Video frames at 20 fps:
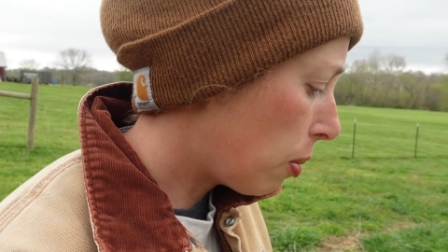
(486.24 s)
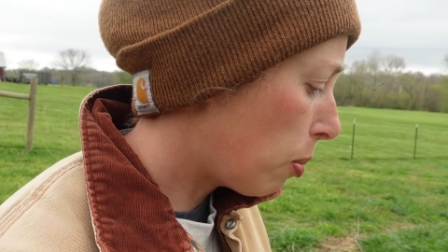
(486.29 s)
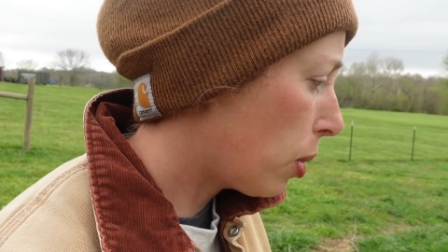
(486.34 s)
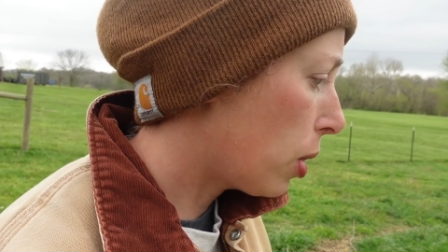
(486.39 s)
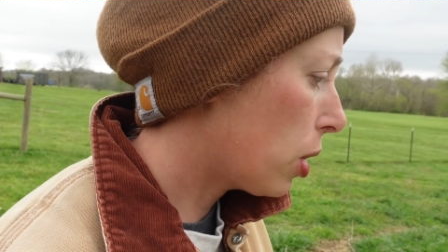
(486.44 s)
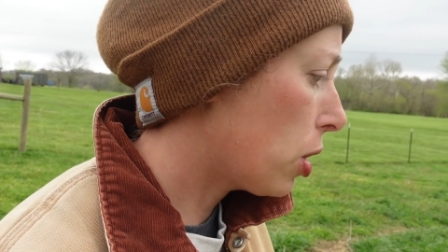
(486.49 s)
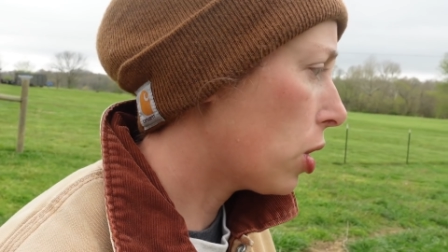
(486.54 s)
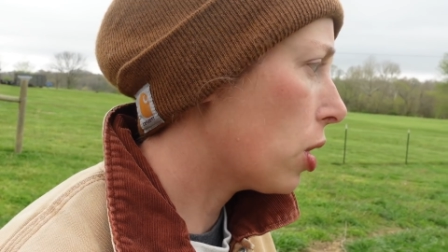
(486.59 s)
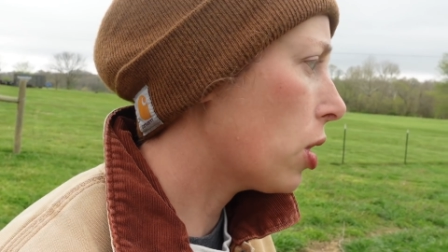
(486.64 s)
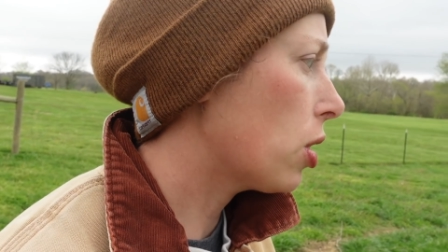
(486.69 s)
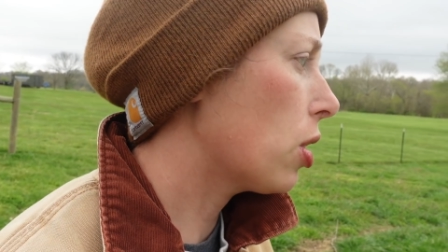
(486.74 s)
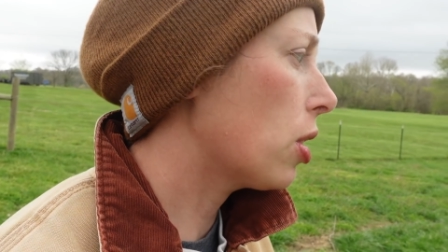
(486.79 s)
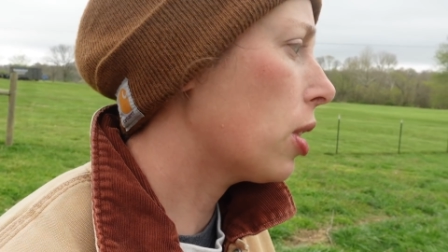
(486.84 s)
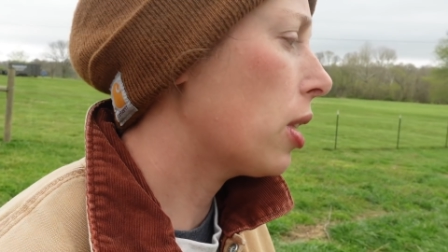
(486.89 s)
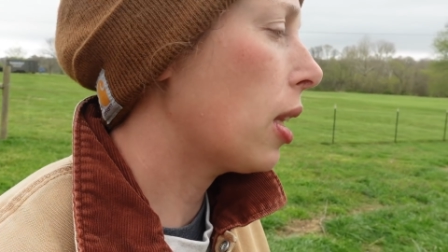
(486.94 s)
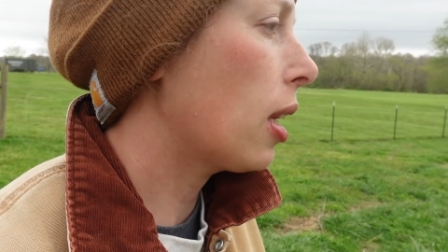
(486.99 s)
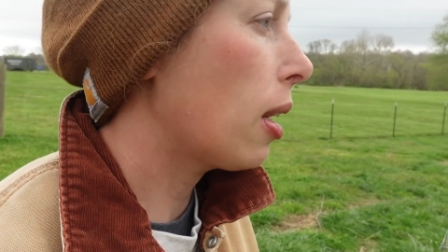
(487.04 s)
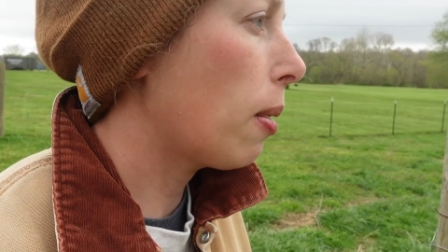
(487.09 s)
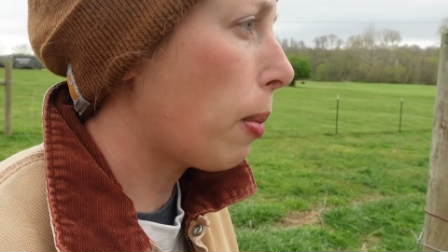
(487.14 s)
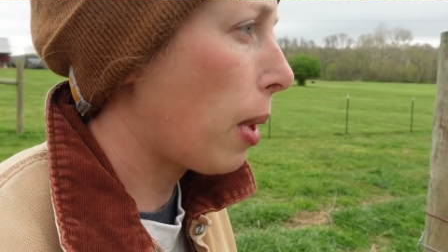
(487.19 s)
and pushed and
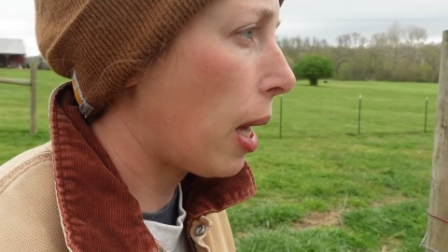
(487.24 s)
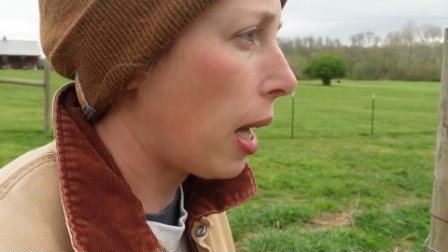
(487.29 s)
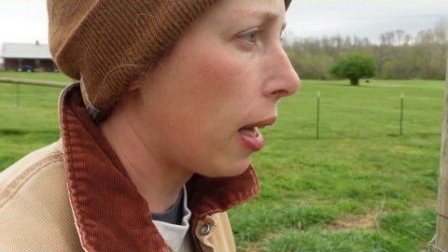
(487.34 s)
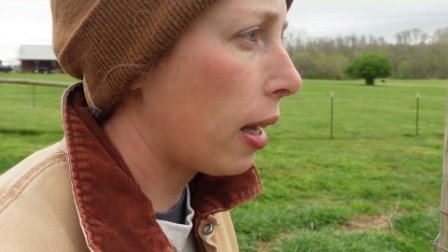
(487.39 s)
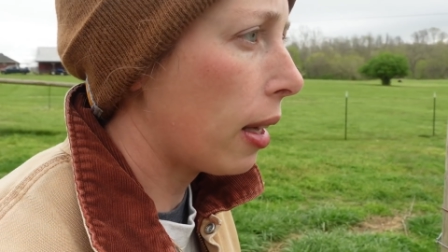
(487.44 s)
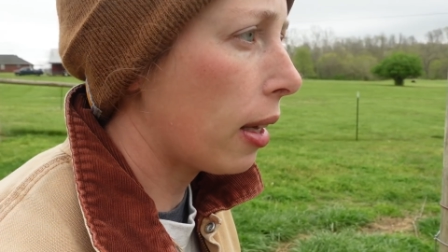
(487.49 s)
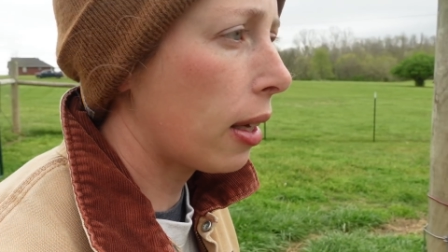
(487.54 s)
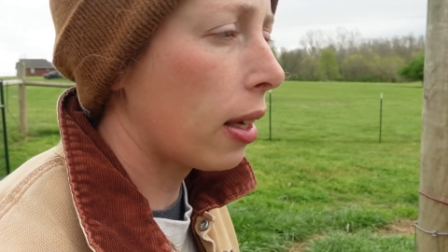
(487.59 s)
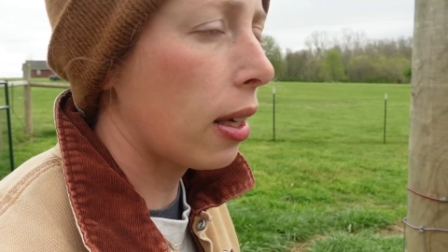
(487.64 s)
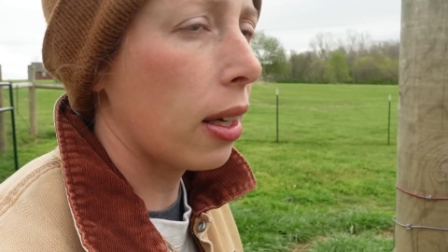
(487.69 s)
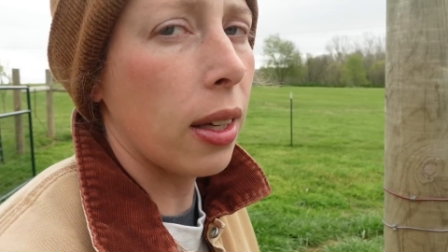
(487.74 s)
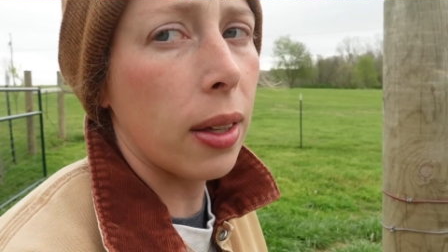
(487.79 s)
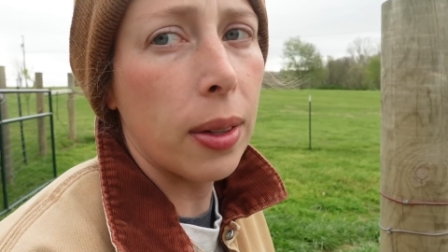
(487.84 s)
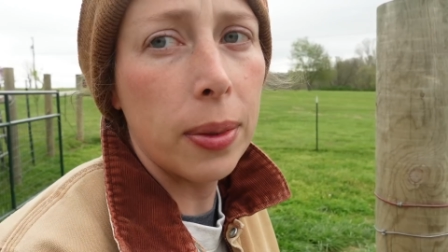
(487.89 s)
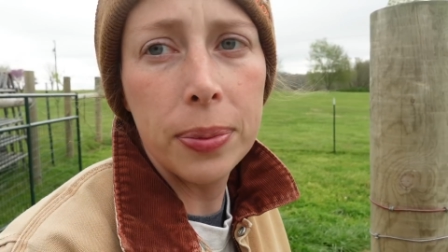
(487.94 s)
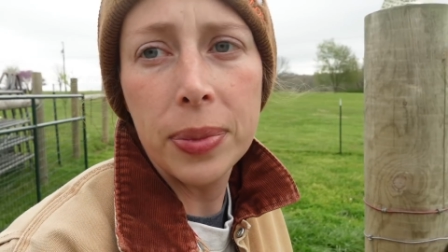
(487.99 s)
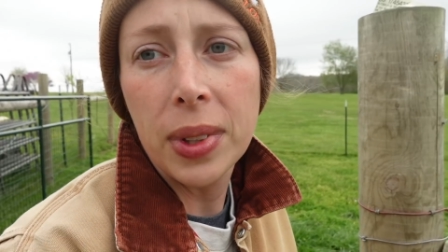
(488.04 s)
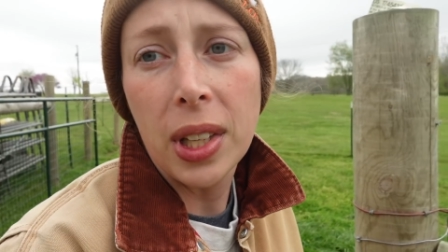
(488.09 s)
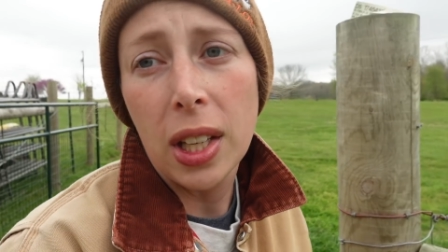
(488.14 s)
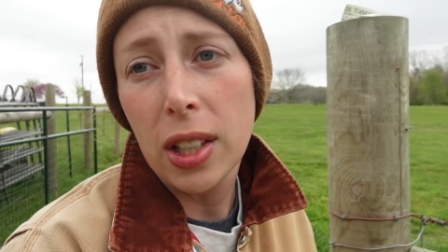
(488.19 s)
just didn't make,
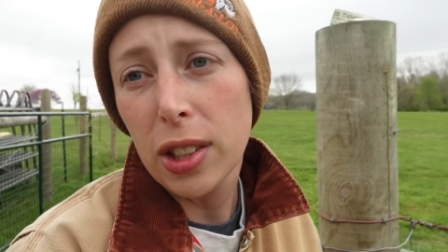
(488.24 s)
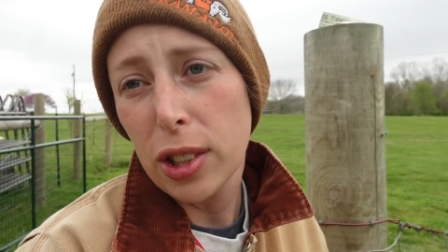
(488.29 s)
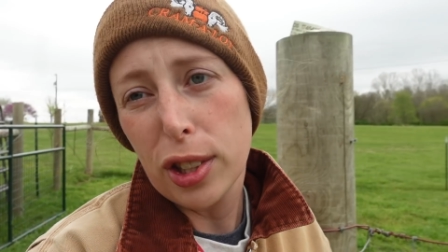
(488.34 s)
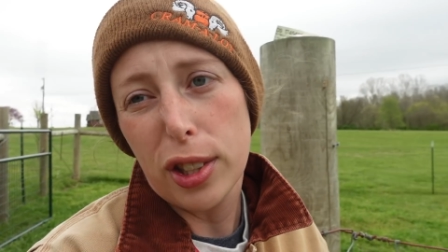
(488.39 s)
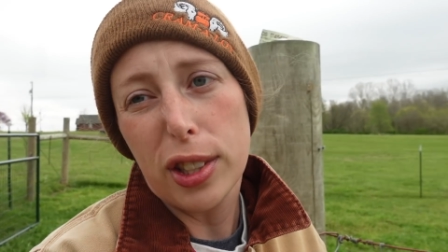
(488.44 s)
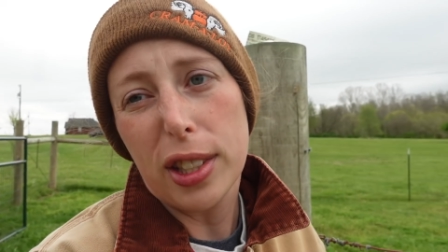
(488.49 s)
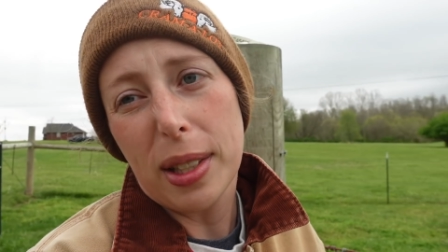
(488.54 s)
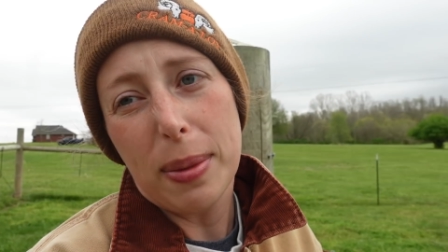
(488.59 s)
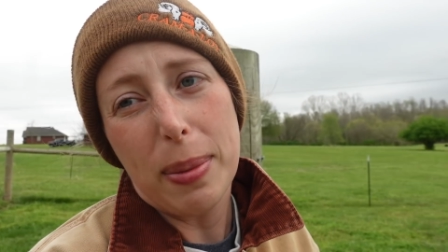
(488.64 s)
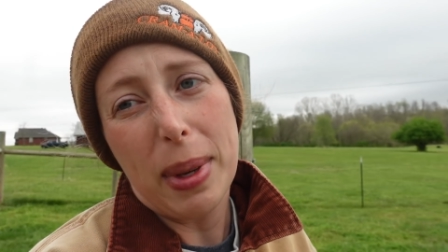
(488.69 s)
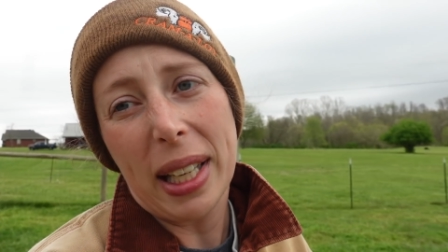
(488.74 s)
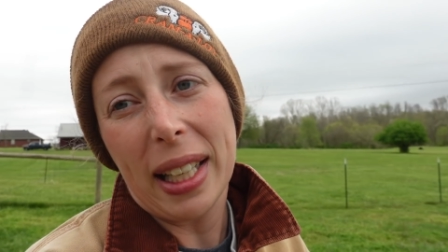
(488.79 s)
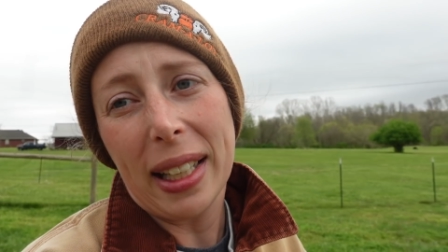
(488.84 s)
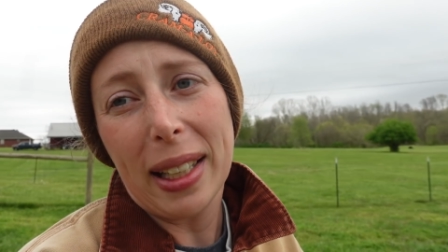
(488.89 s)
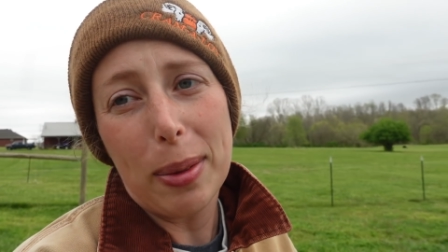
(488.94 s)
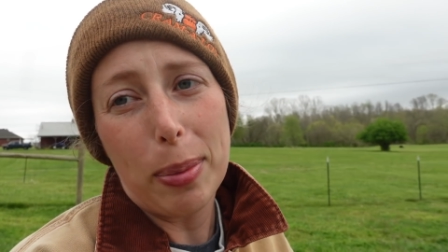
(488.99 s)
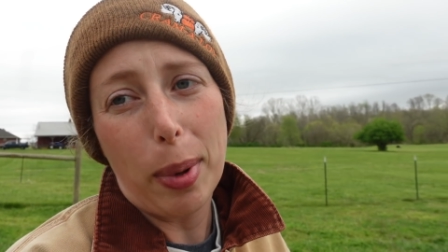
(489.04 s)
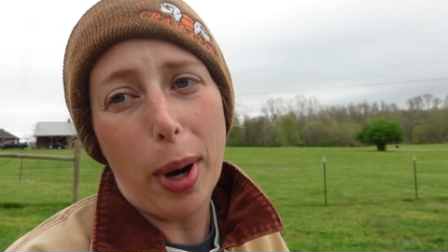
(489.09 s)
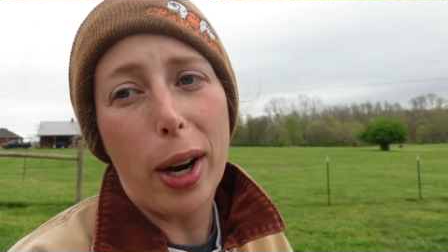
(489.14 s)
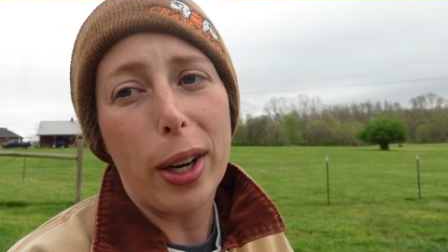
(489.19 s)
just didn't make
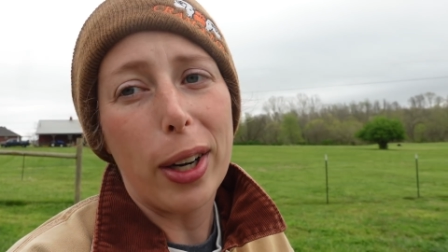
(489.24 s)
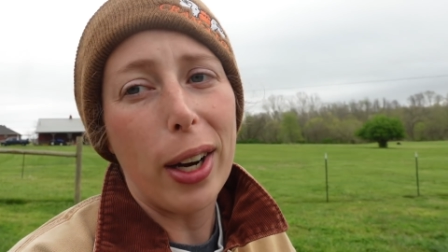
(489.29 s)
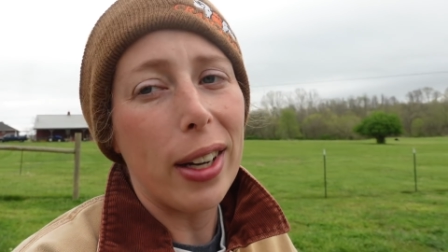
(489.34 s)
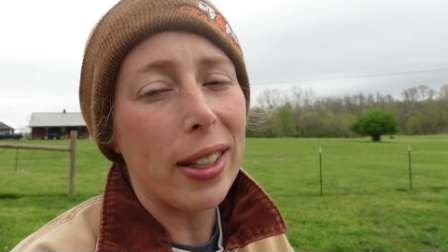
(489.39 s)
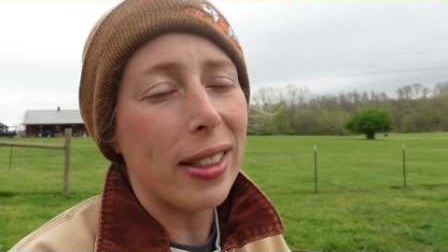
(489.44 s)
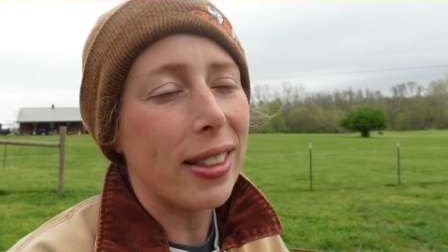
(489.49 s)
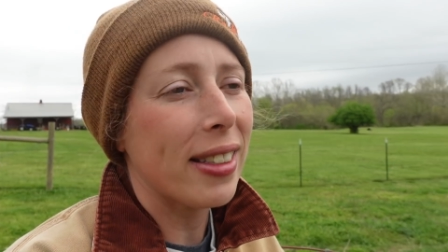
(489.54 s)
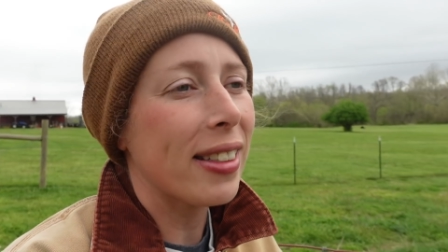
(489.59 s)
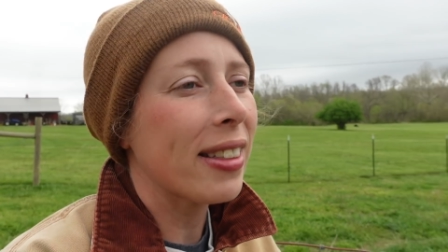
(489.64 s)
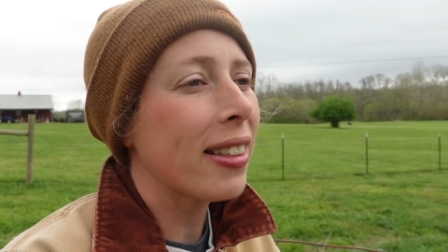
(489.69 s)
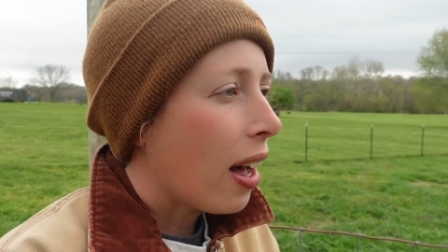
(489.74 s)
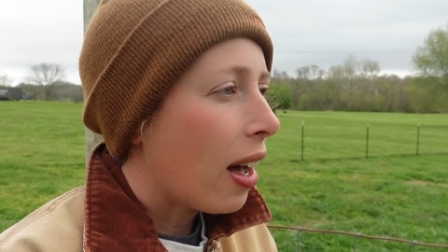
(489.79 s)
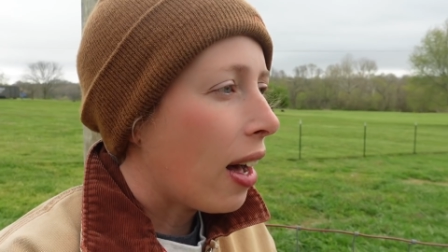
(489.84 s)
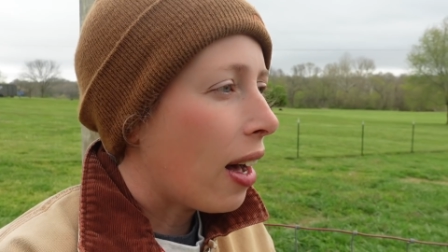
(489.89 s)
any progress.